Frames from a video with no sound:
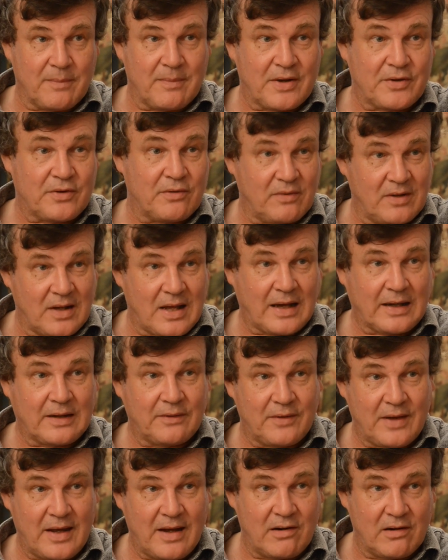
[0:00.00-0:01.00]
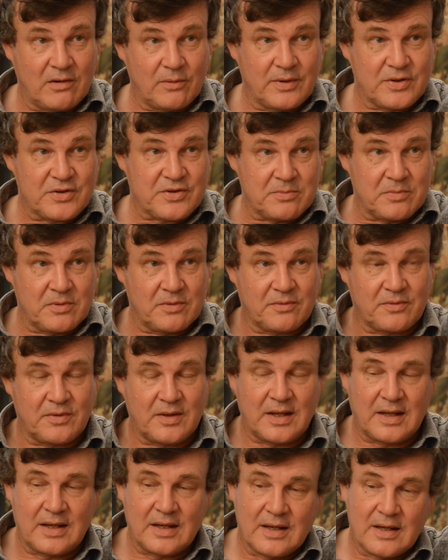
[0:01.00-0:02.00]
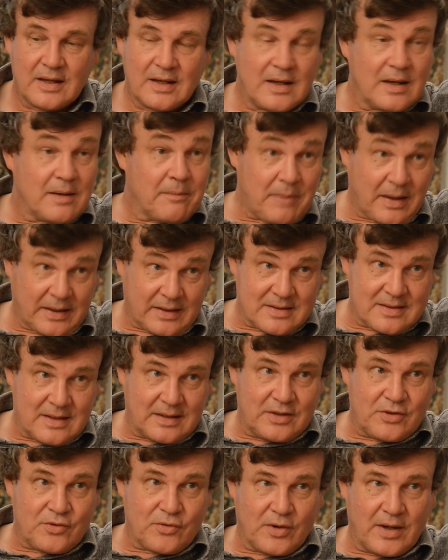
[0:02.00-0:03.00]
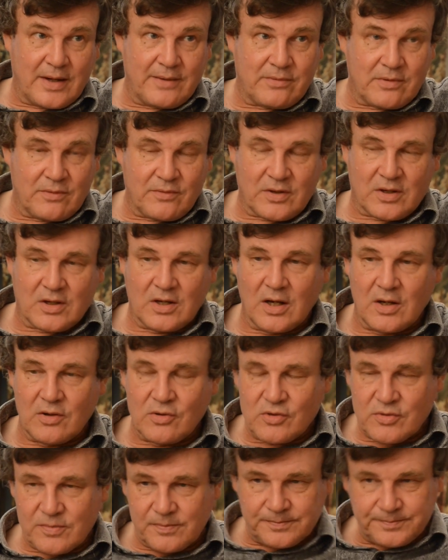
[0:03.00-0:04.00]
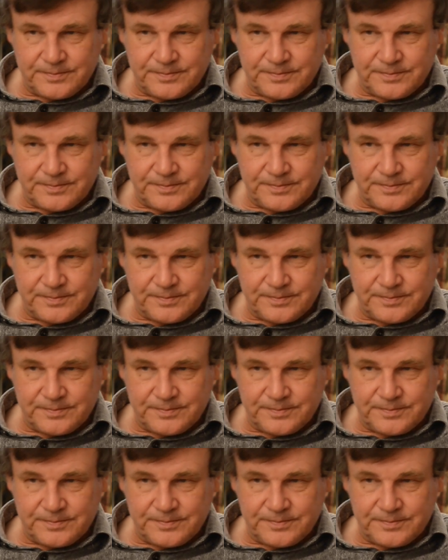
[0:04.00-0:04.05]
a matter of luck and the heroism of the Pakistani driver of the coach.